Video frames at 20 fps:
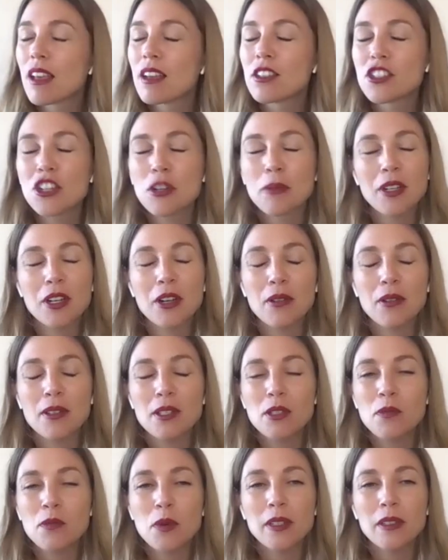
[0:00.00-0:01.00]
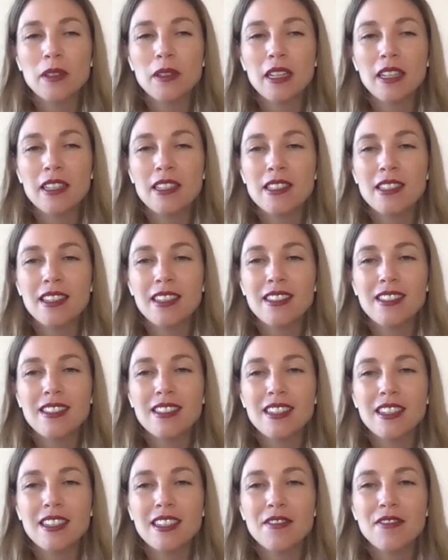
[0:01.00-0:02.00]
Sherman Oaks wouldn't
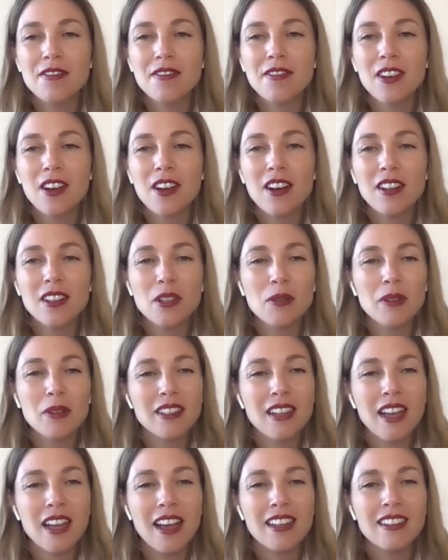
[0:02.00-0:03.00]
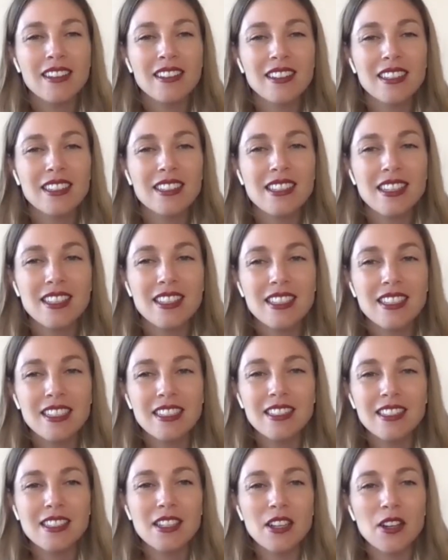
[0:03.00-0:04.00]
exist if Hollywood hadn't
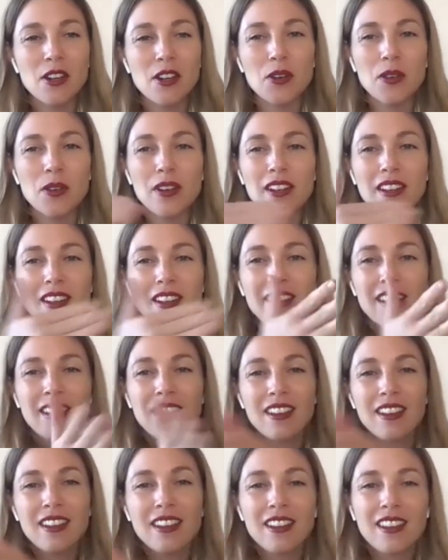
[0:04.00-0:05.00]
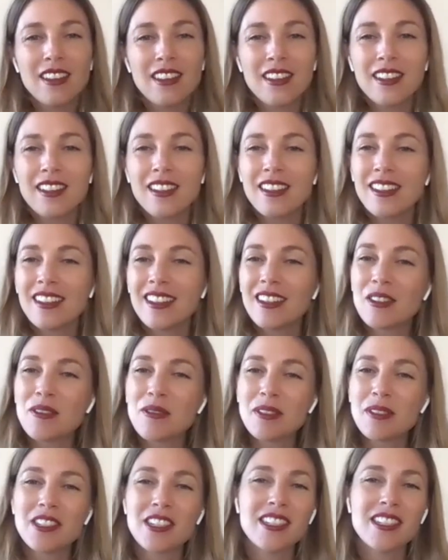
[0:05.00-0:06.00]
existed. So yeah,
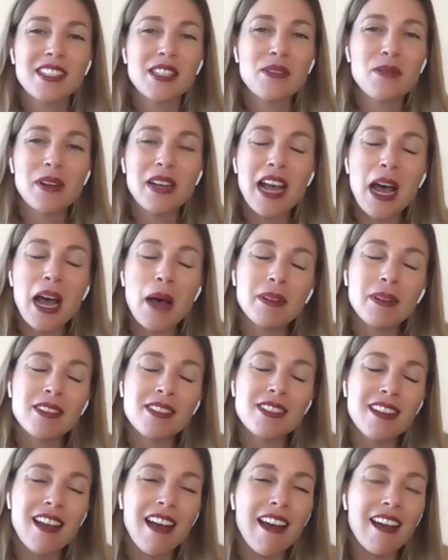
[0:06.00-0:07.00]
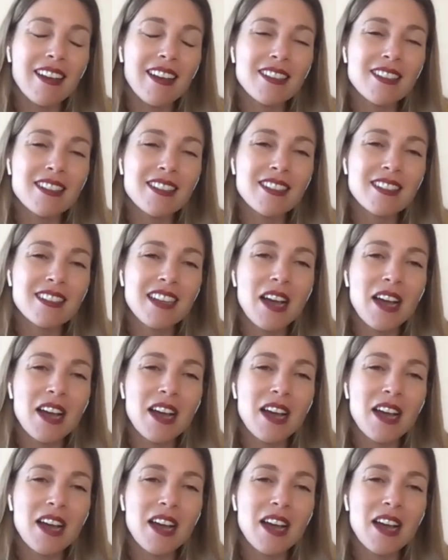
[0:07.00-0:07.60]
we'll just see what happens next.